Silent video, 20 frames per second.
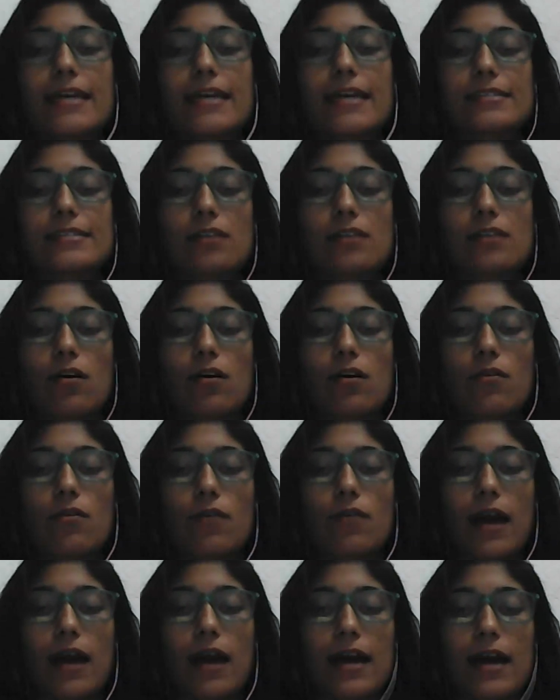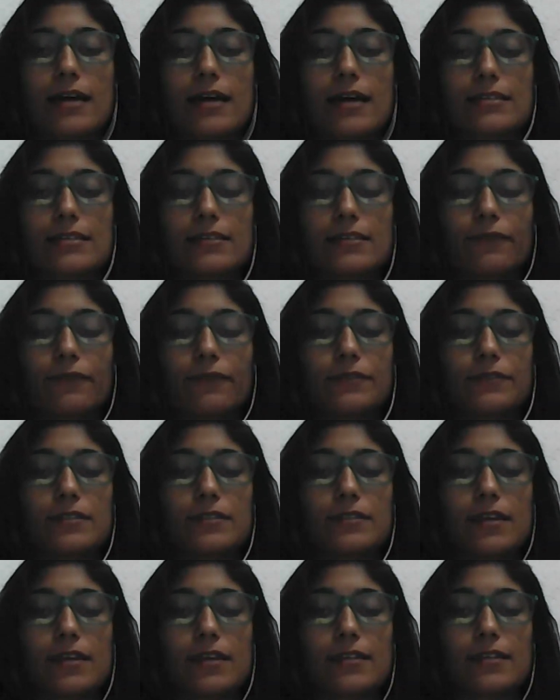So, as if
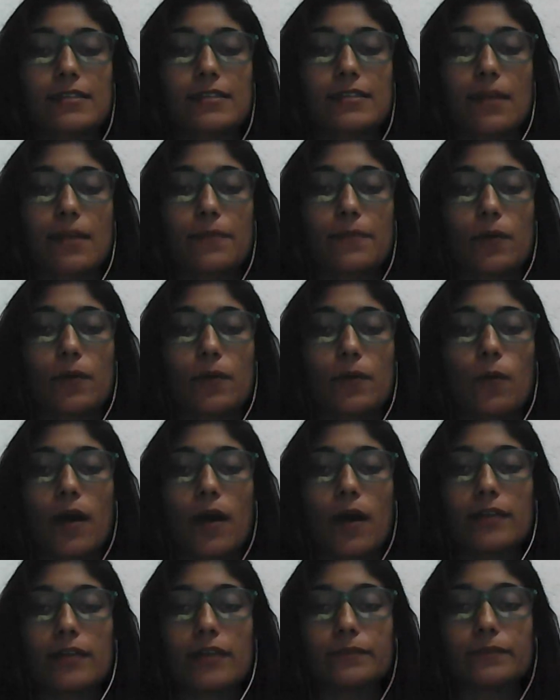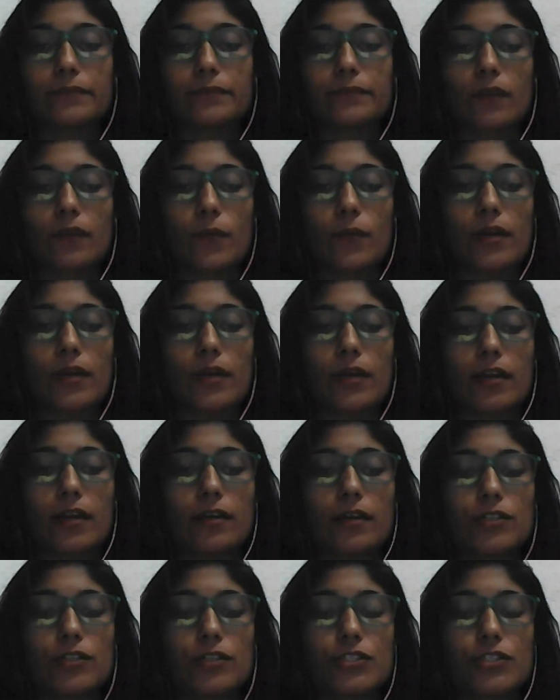step one,
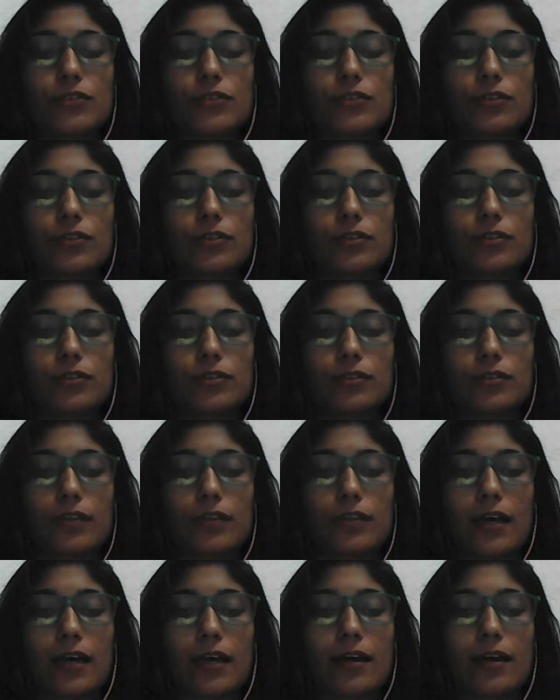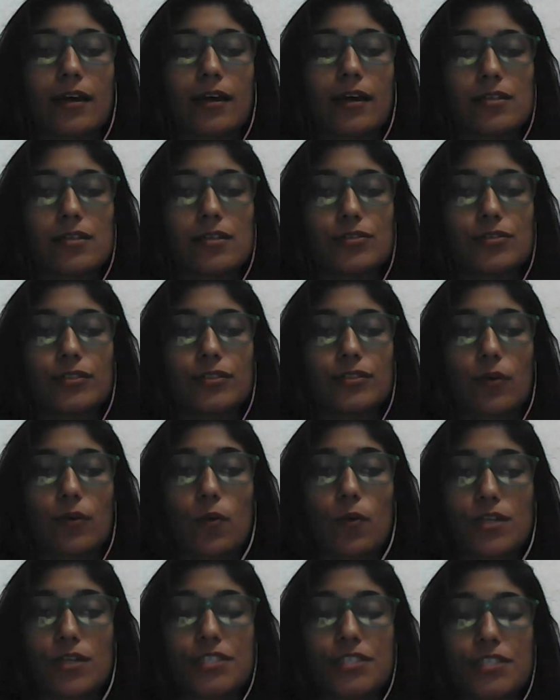where I should answer some
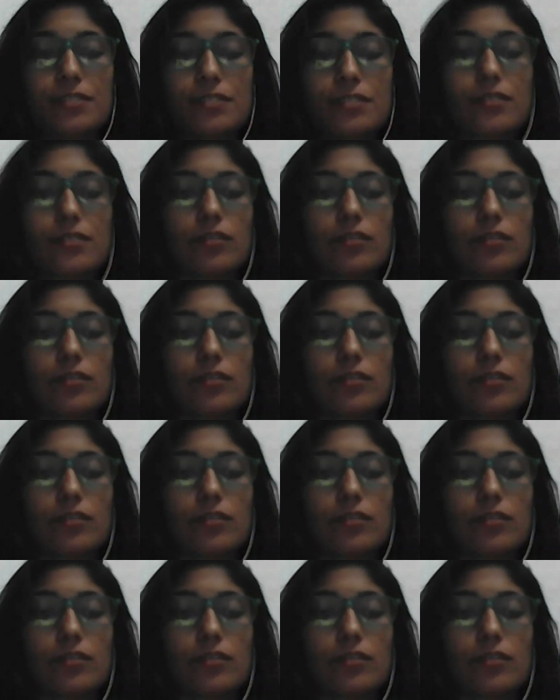questions.